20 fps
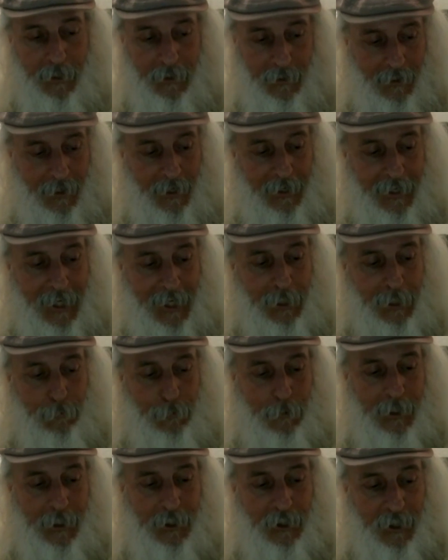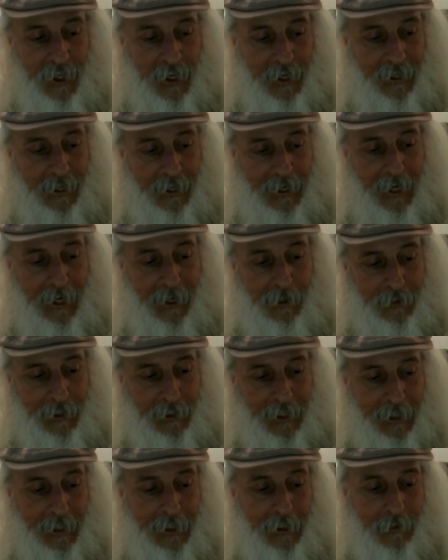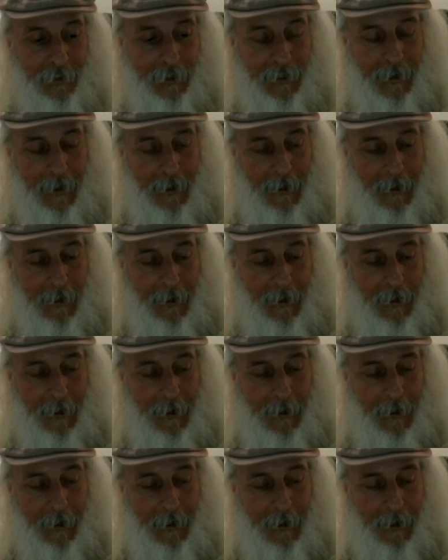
It, it gets pretty sick, and I don't get into it.